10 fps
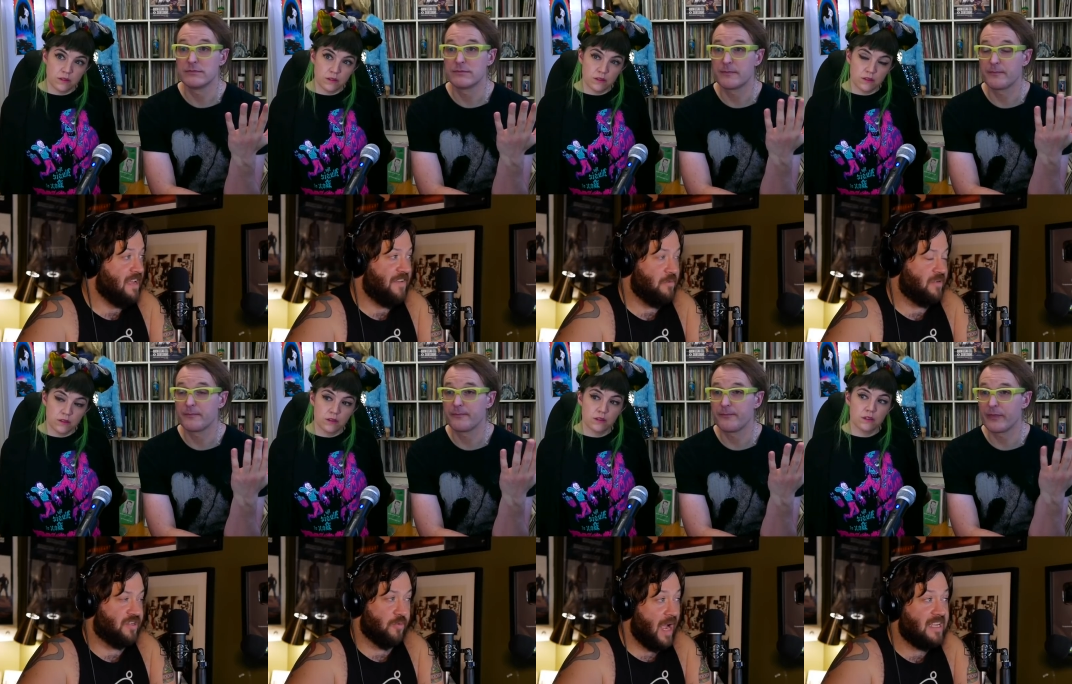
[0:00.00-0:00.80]
Speaker 1: if he was
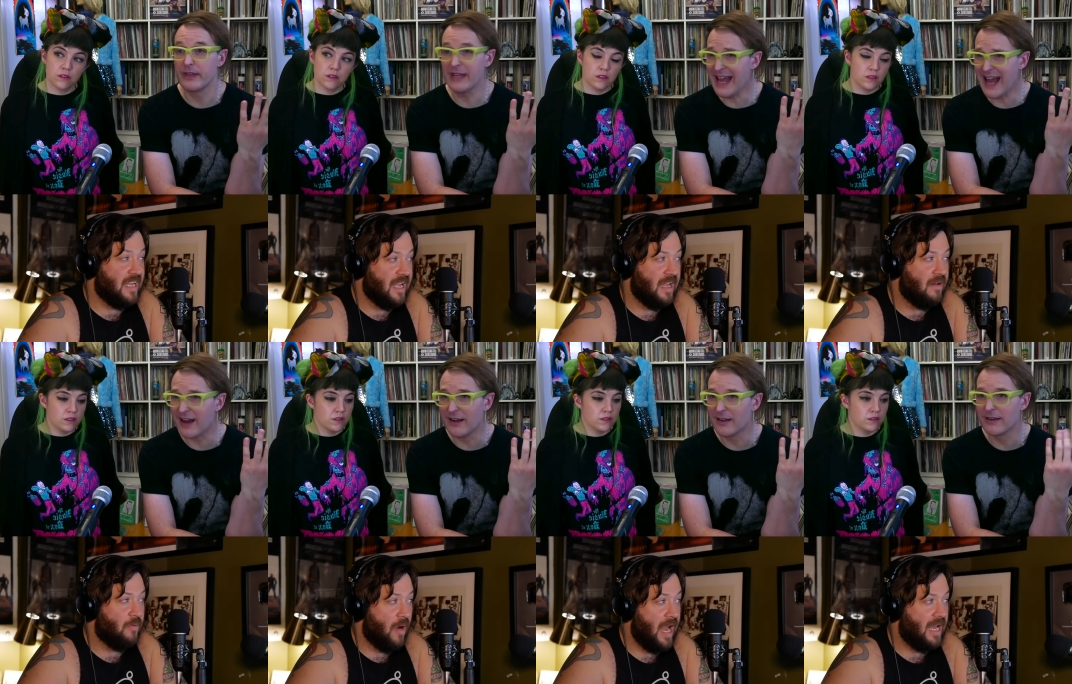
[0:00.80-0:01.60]
directing yeah. it.
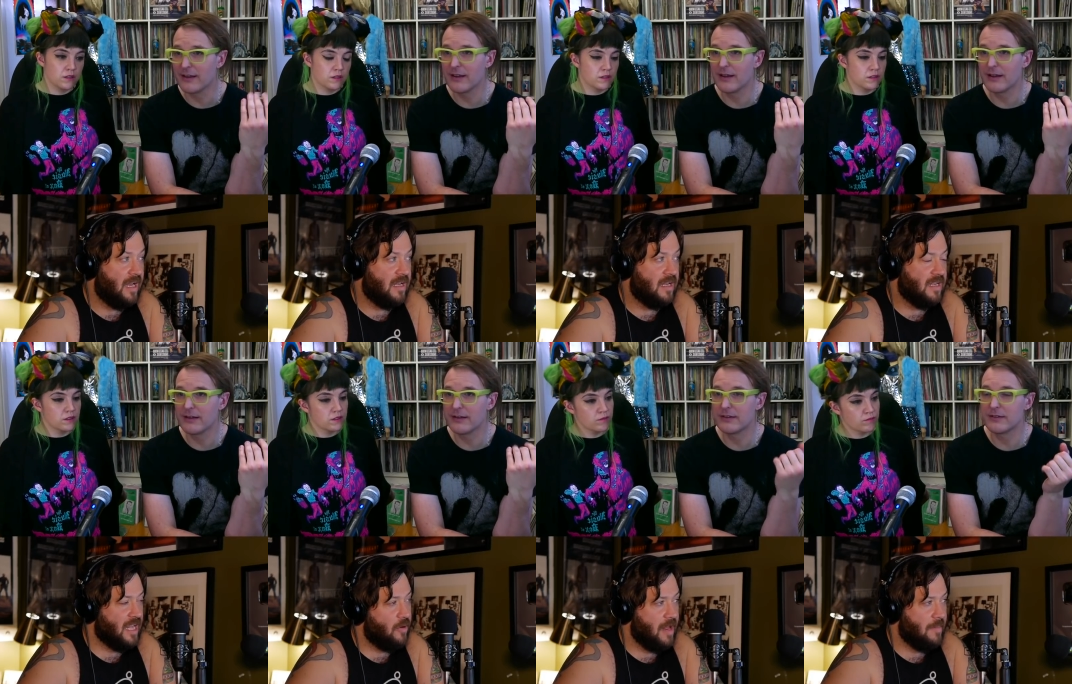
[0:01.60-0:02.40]
Right.
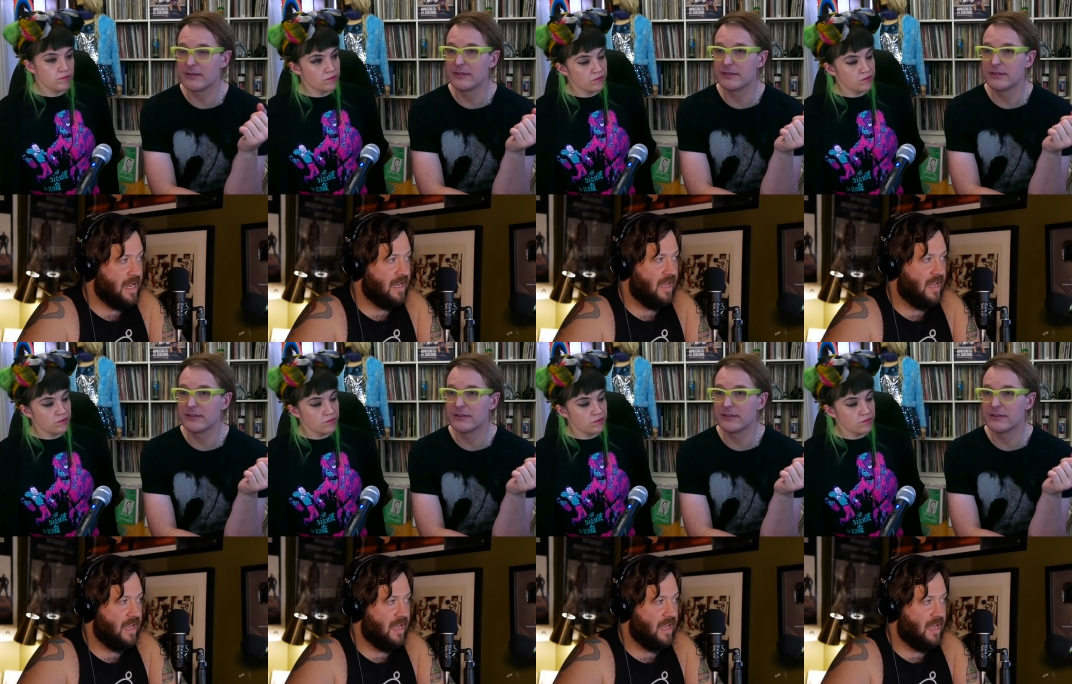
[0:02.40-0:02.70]
You know what I mean?